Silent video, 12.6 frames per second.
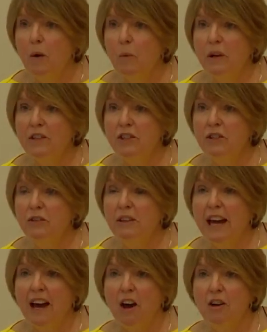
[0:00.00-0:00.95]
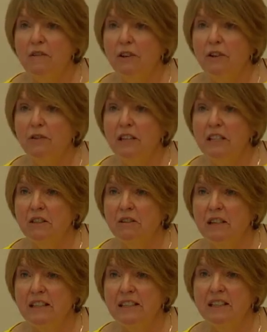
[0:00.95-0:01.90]
Once you get over 3
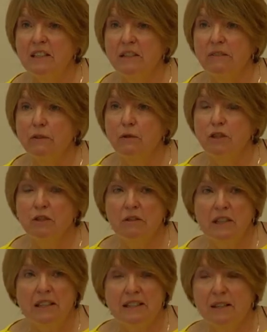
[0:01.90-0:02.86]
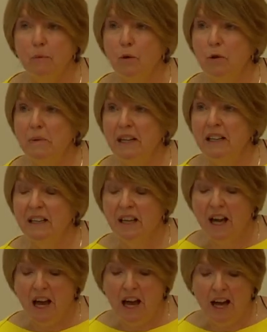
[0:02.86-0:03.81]
degrees and into 4 degrees warming,
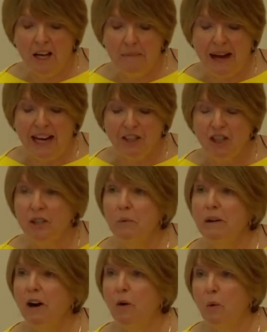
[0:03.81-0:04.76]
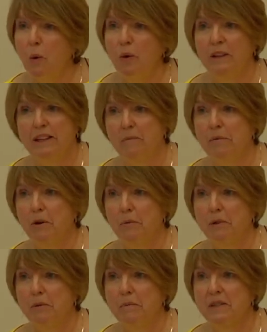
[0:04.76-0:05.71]
actually we are all in
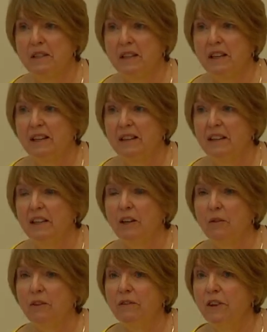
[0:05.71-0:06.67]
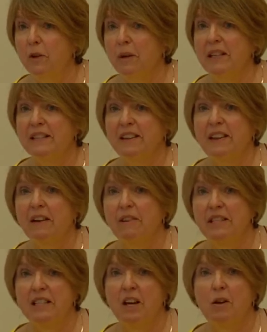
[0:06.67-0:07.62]
problems. You know, the view is that there
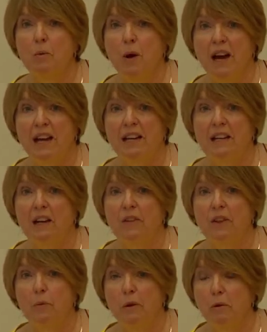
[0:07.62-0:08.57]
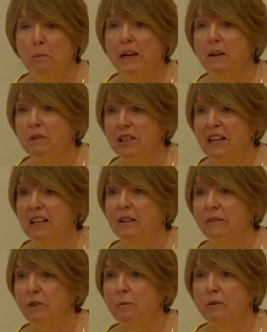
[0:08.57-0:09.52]
is no way that we will be able to get
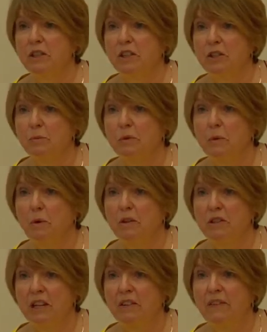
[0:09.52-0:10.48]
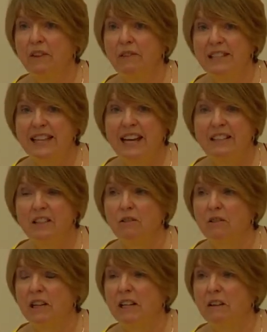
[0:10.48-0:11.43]
the food production we want if there is that
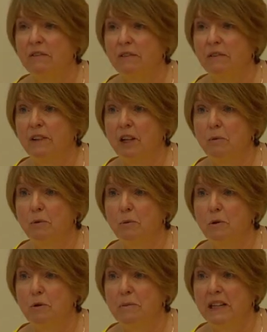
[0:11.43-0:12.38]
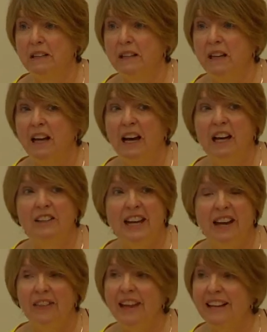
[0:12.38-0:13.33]
degree of global warming. And
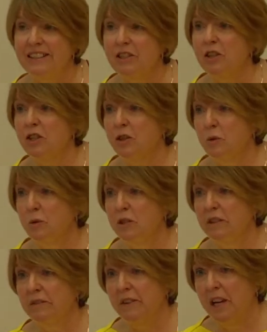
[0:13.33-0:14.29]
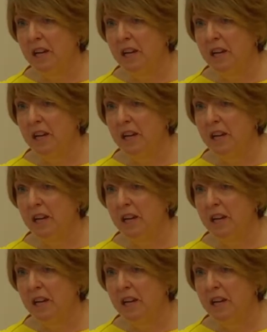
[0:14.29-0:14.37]
yet that's the sort of